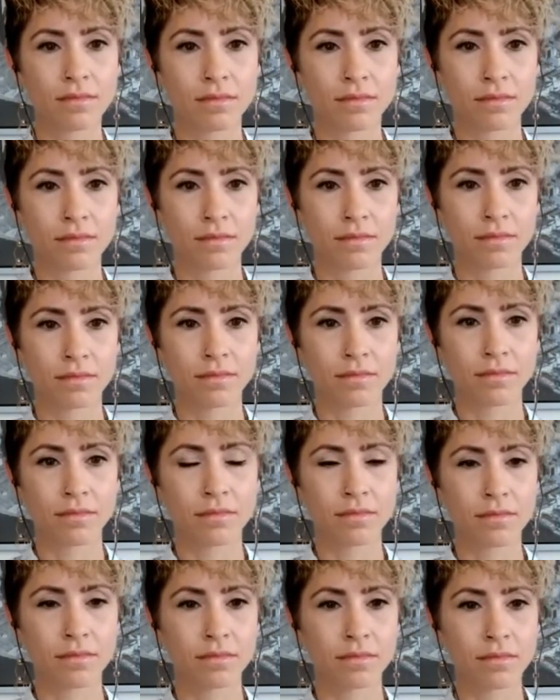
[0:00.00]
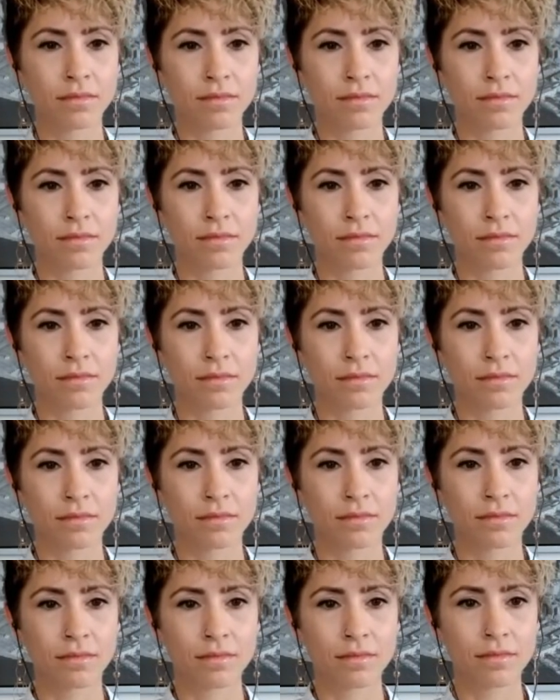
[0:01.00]

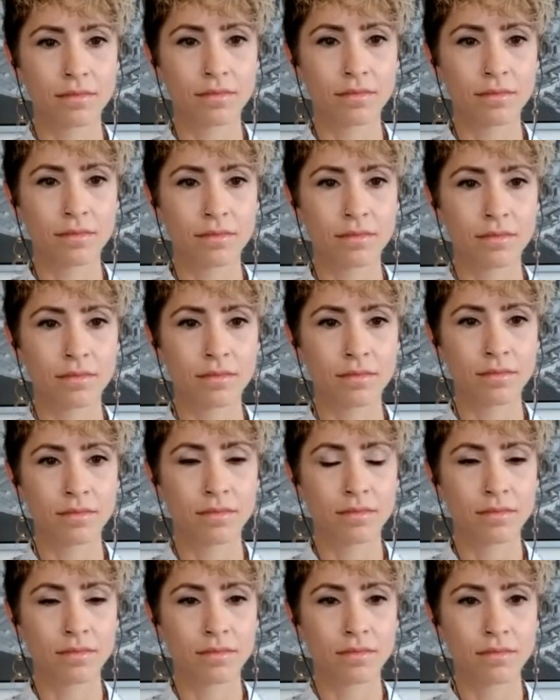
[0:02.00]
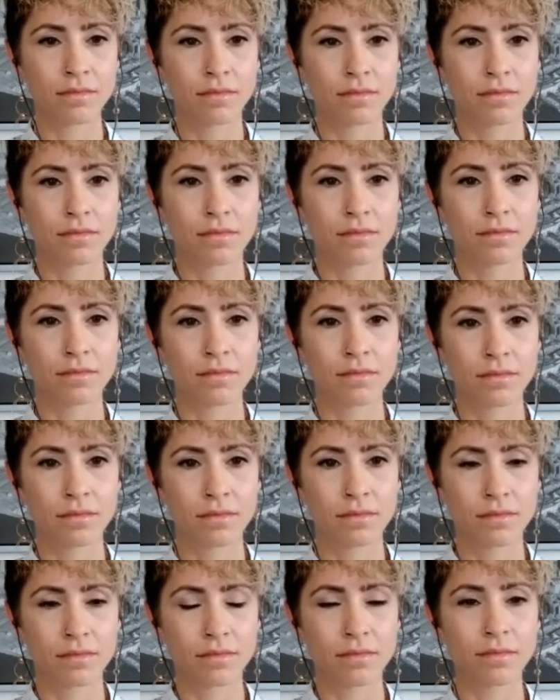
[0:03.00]

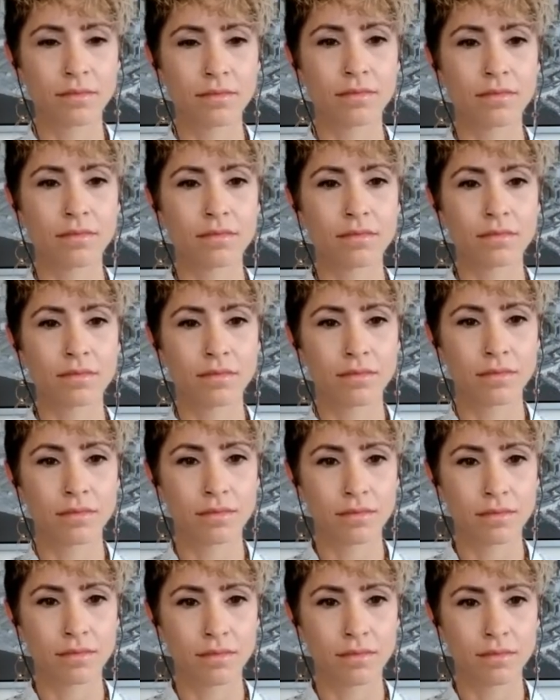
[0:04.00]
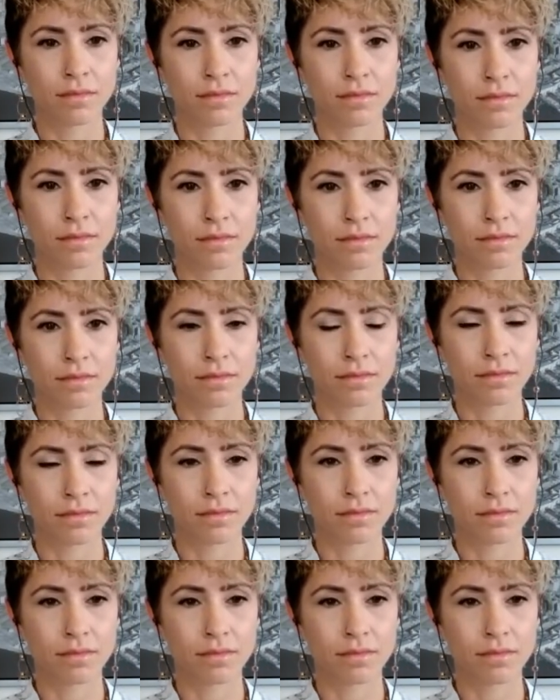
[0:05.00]
[no speech]